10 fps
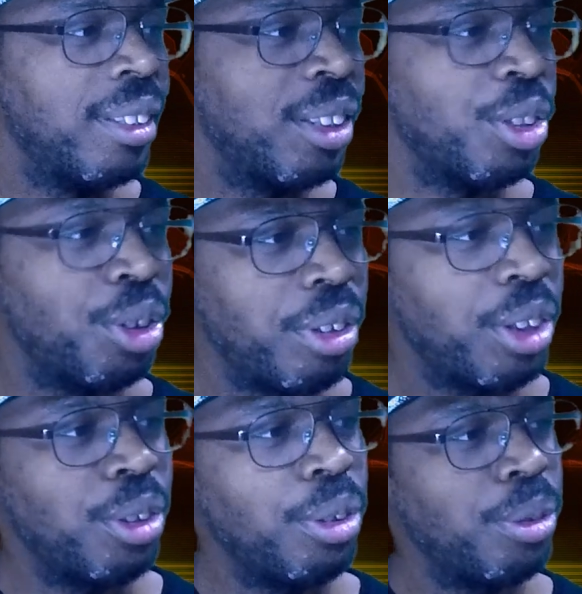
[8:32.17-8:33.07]
to
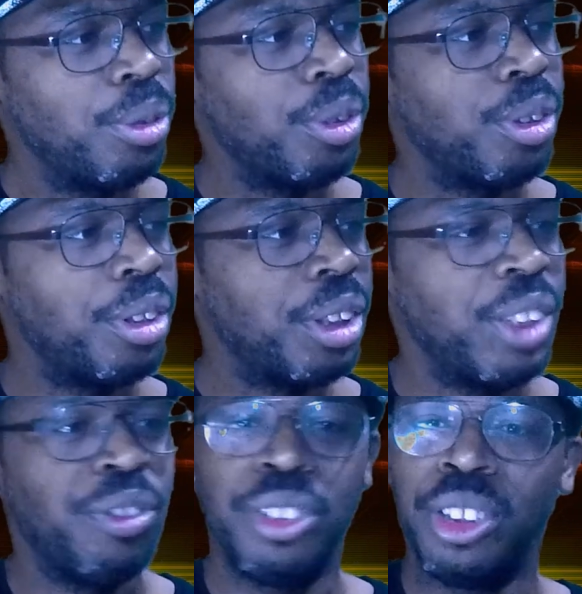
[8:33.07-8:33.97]
trick you, or
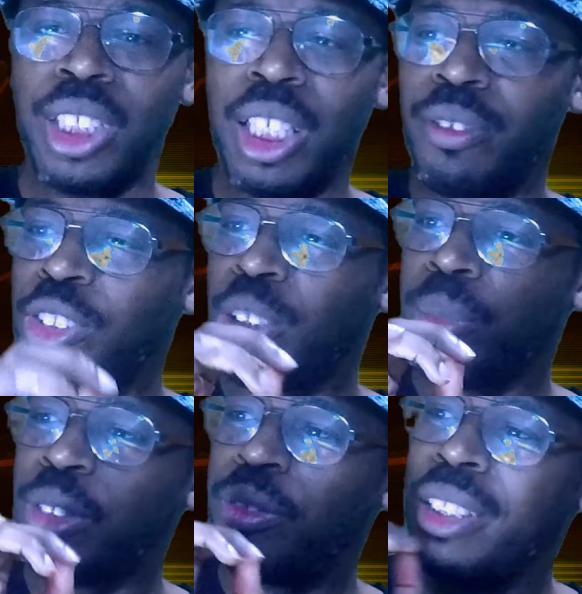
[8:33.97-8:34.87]
if you're just having so
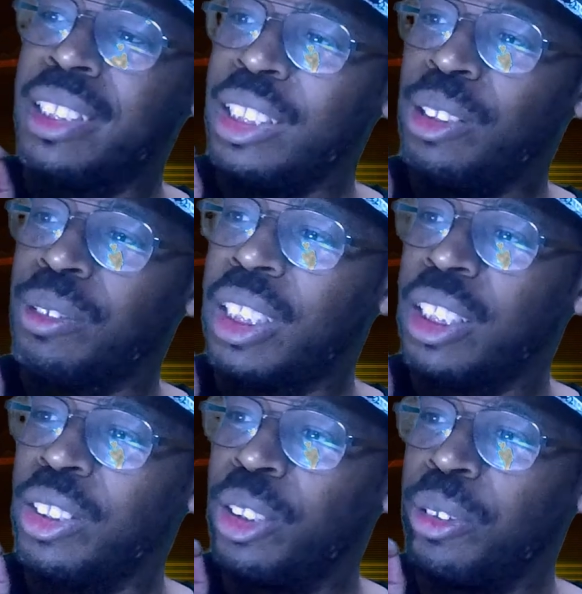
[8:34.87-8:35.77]
much fun that you don't
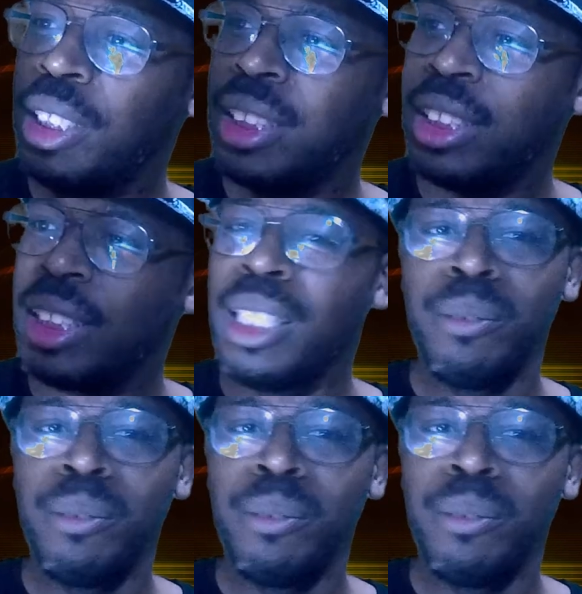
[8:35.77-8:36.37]
take notice,